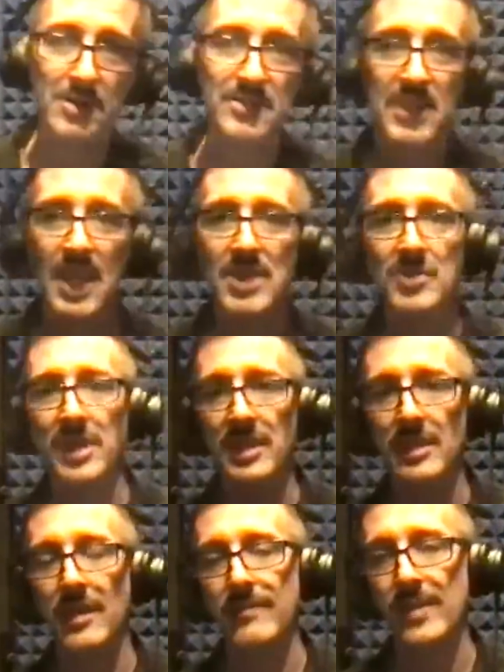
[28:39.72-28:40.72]
I was
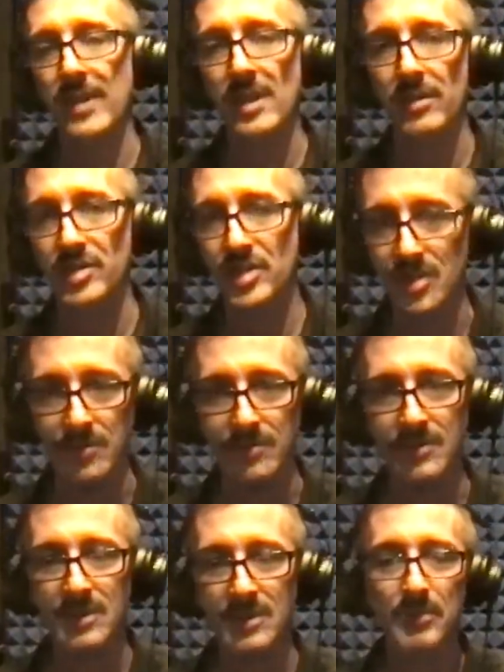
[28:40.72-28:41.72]
scheduling a video shoot
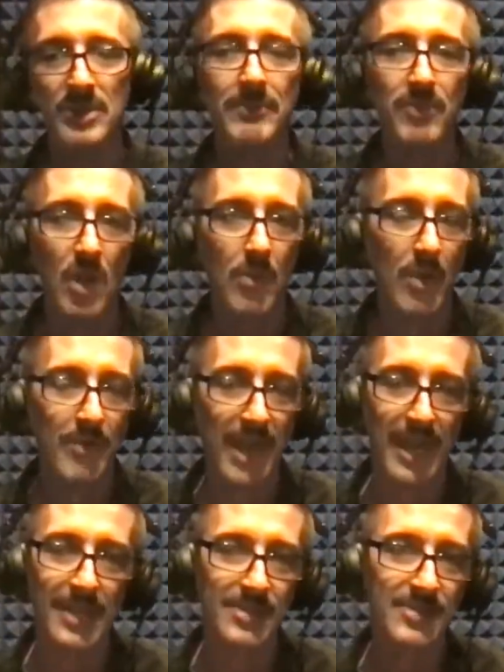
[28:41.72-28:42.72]
to put the promo
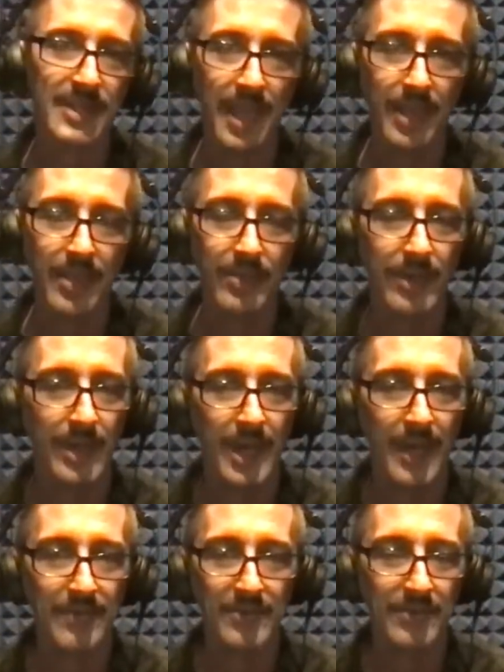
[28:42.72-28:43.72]
package together. And
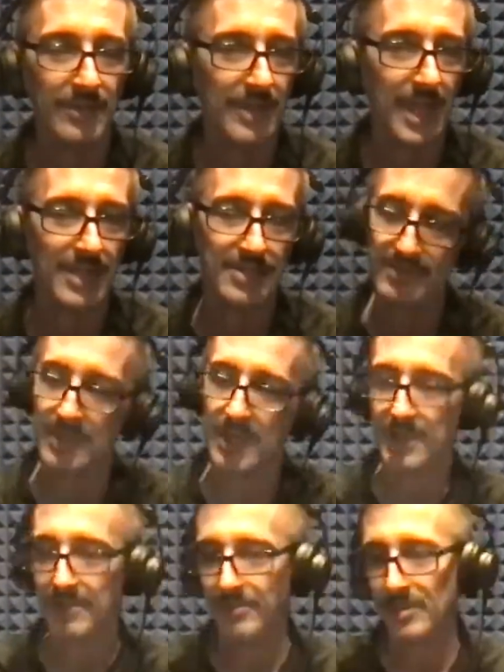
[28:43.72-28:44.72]
obviously that just
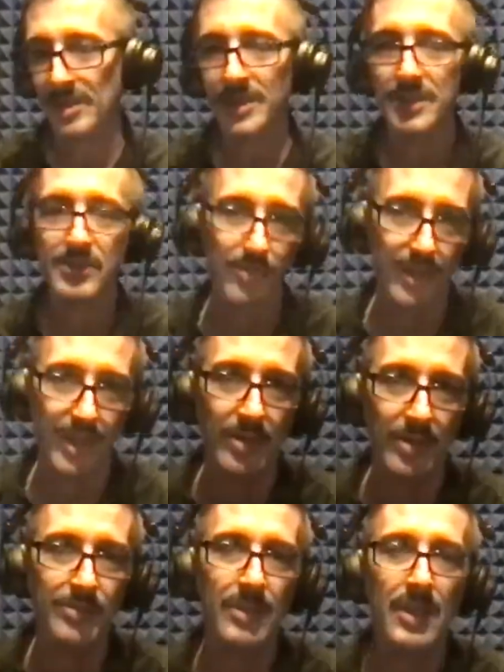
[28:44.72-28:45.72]
got completely
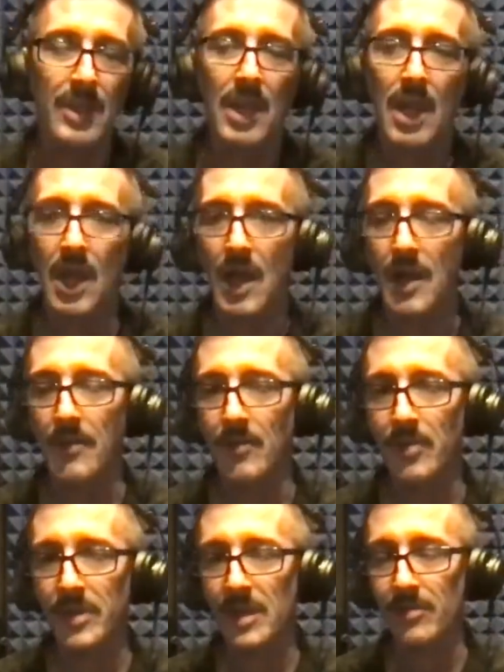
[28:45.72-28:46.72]
derailed.
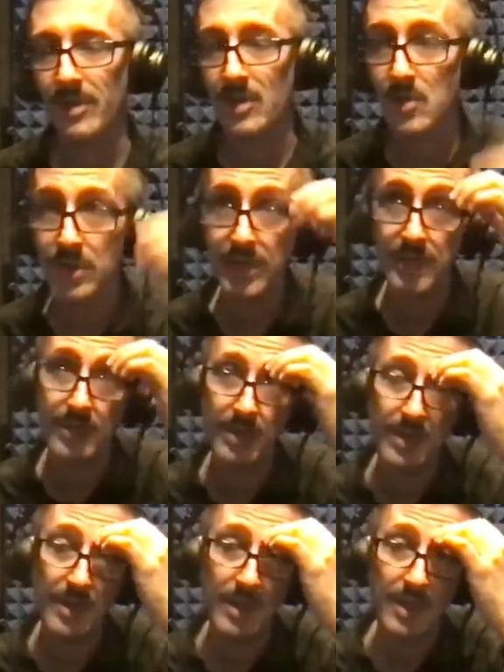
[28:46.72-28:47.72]
We had recorded,
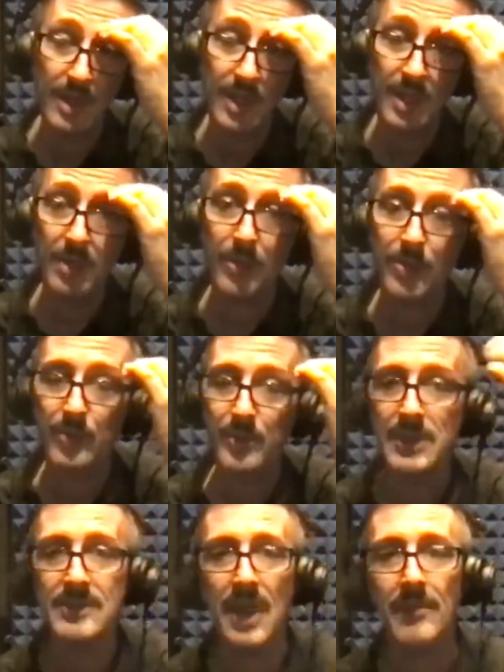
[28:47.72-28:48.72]
you know,
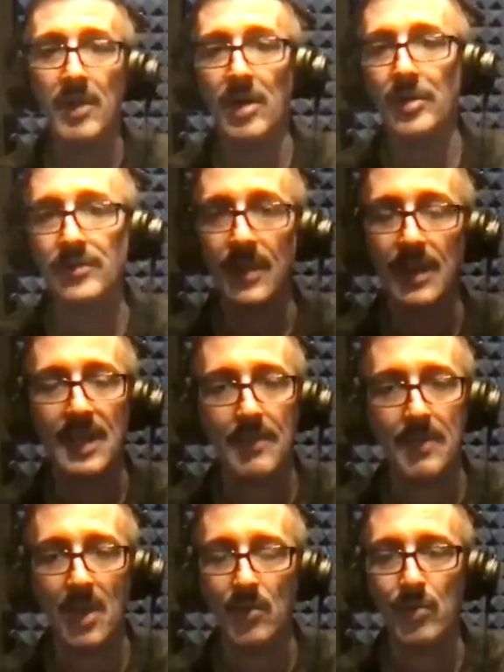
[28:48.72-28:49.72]
3 demos that
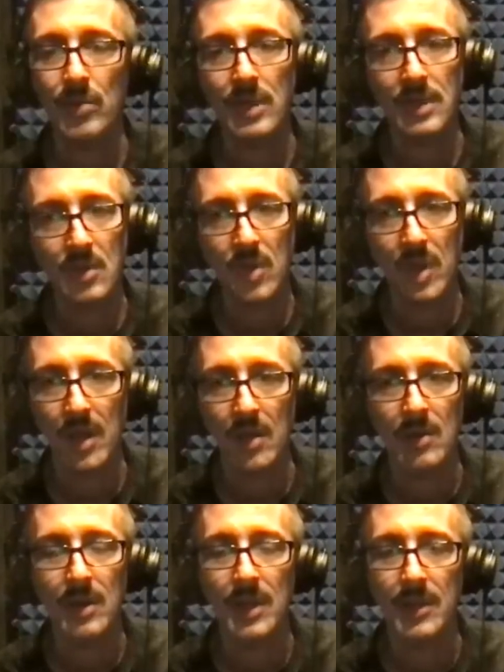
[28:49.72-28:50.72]
came out really well.